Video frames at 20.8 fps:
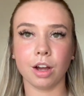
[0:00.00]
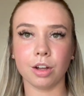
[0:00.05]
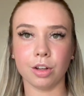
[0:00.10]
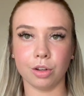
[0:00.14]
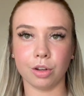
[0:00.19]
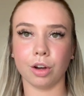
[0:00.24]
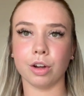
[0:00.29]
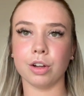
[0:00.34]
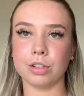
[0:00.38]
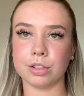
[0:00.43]

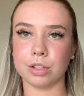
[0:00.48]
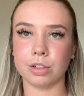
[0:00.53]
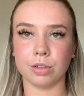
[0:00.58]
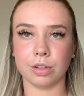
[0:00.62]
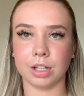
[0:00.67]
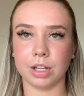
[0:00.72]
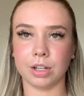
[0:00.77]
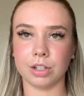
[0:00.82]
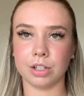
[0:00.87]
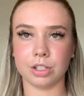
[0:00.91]
go to your
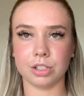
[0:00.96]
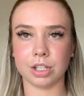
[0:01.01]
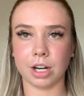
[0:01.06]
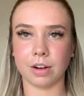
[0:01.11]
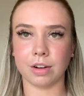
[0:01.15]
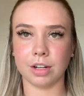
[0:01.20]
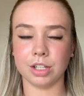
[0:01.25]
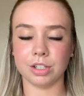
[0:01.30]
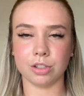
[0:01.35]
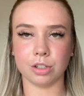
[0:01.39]
nearest
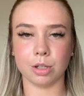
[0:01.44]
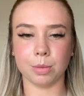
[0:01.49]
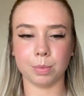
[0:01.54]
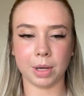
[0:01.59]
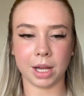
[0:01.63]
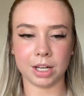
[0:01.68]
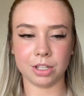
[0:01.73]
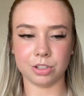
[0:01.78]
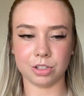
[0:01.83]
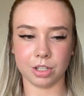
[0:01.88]
charity shop
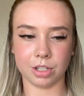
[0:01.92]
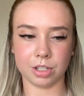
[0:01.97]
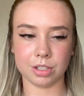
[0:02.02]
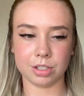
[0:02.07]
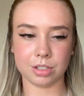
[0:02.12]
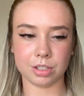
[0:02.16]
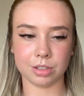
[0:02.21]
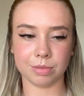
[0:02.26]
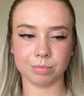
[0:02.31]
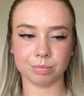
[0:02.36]
and
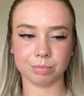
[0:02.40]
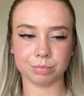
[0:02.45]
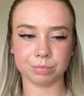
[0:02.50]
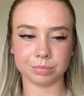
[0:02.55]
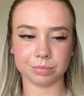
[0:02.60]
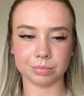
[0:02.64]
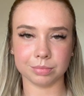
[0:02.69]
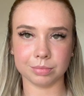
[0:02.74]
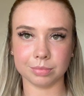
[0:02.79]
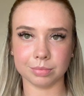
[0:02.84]
just
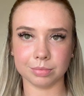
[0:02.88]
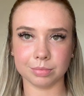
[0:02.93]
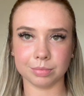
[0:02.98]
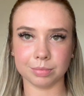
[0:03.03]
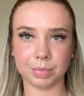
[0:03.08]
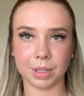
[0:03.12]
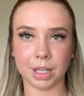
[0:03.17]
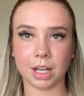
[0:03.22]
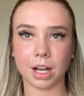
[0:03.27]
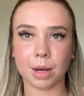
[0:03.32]

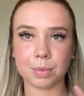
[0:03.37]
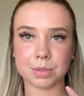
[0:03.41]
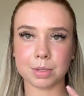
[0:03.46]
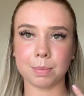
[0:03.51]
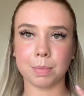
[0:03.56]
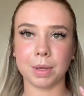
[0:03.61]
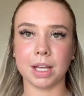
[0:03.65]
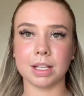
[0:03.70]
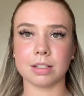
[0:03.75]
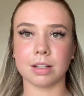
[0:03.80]
pick up some
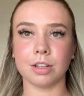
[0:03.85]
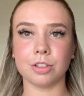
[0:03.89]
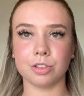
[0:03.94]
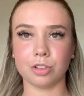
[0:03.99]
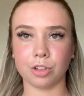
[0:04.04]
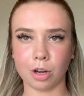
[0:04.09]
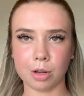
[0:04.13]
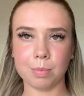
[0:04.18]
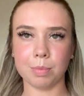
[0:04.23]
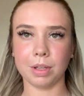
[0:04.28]
bits like
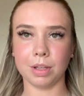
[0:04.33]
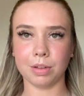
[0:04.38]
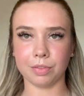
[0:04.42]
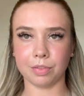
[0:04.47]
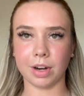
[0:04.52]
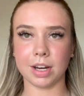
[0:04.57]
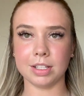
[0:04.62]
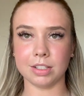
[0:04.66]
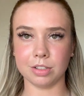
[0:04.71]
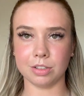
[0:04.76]
don't be
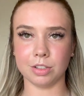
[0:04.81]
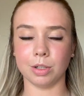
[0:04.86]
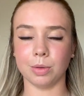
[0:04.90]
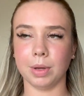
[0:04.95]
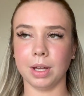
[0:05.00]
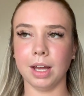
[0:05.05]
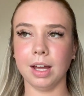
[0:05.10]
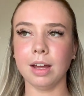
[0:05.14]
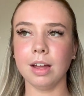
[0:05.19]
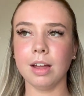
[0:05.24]
afraid to do
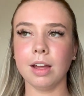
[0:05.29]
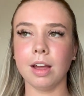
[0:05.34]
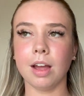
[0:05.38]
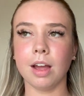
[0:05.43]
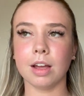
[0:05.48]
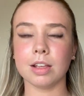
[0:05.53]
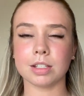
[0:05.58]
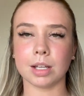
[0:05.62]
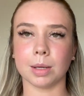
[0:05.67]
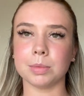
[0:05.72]
it
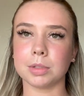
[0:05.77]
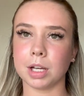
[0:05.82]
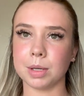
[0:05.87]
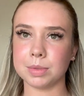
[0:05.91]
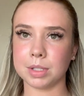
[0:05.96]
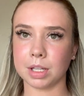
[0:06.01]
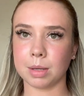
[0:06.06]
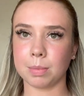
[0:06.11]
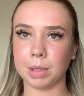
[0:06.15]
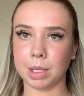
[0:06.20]
sometimes
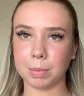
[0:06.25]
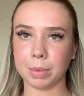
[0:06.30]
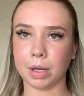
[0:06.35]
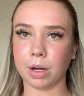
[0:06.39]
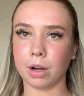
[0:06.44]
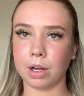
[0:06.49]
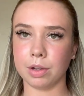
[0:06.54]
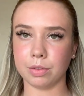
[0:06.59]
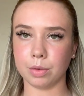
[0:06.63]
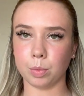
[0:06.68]
it can be a bit
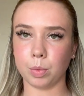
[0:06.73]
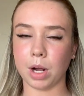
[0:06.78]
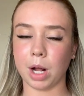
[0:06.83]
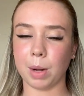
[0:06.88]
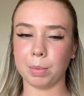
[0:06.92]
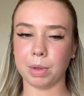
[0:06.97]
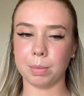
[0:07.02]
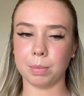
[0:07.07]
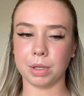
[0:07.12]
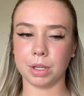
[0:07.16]

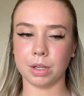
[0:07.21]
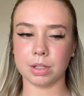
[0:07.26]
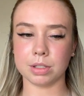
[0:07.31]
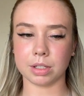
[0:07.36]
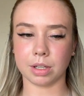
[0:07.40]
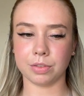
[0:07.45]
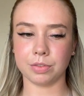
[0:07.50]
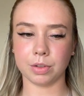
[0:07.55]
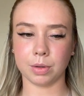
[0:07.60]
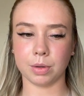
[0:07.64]
overwhelming because
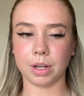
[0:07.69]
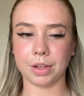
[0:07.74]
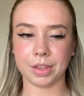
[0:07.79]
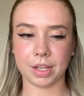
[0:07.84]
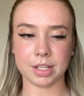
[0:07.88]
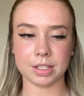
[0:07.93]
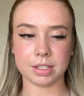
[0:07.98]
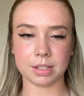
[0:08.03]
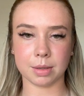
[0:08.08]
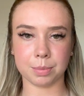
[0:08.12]
I feel like
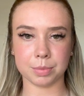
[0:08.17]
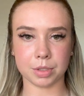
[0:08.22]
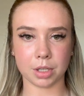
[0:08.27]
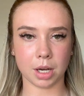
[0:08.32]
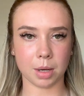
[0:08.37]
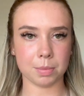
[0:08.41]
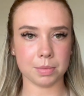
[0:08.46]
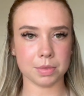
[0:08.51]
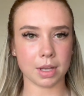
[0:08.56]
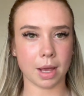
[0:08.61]
there's
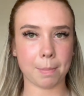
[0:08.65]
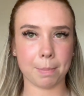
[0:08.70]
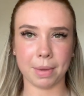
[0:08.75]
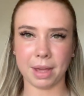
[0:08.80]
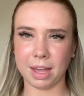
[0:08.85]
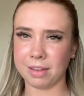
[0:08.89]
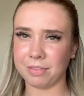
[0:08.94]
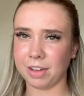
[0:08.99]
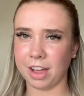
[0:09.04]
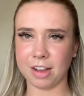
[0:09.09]
sometimes a
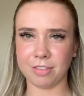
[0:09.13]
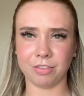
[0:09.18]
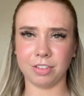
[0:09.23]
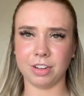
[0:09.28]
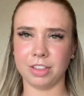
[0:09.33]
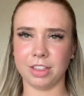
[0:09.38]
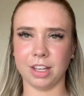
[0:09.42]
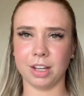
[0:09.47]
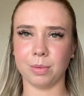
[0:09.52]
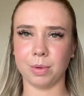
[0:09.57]
bit of
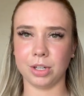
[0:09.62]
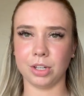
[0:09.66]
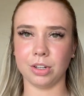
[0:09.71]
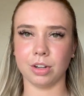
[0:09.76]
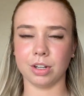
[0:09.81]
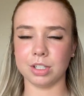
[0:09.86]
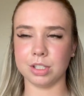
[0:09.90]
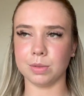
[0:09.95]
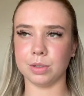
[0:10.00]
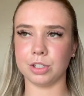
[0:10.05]
everything when you
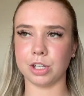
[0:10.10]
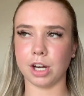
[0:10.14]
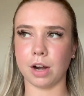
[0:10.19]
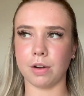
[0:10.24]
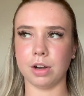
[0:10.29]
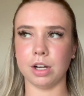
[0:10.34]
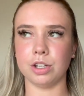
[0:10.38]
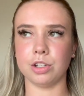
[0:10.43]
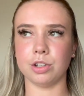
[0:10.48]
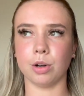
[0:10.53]
go to a
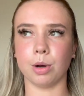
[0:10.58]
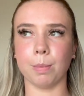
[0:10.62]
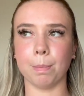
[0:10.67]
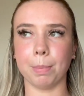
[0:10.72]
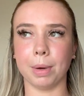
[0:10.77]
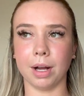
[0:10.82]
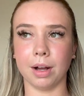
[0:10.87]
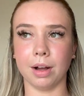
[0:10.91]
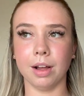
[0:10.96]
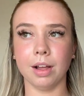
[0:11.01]
charity shop
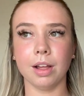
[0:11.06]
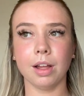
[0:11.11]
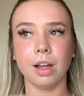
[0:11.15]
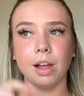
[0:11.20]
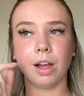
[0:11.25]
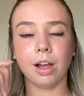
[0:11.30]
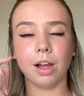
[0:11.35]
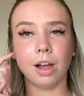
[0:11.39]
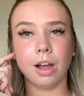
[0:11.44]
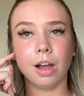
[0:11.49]
but
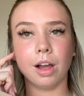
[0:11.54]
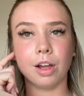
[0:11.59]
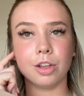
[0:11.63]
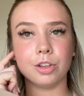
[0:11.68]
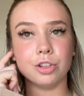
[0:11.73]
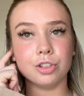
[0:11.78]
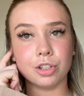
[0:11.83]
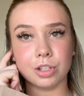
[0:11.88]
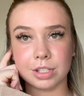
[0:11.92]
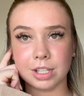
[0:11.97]

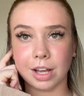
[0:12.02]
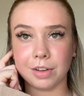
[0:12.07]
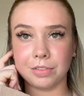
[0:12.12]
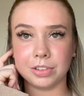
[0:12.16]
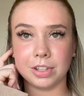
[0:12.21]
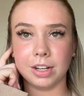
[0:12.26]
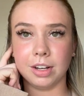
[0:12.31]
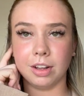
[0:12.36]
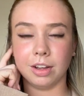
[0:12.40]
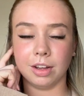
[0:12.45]
you just have
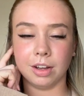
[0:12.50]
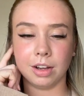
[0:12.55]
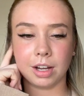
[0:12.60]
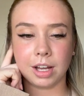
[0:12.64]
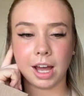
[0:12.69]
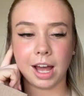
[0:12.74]
to look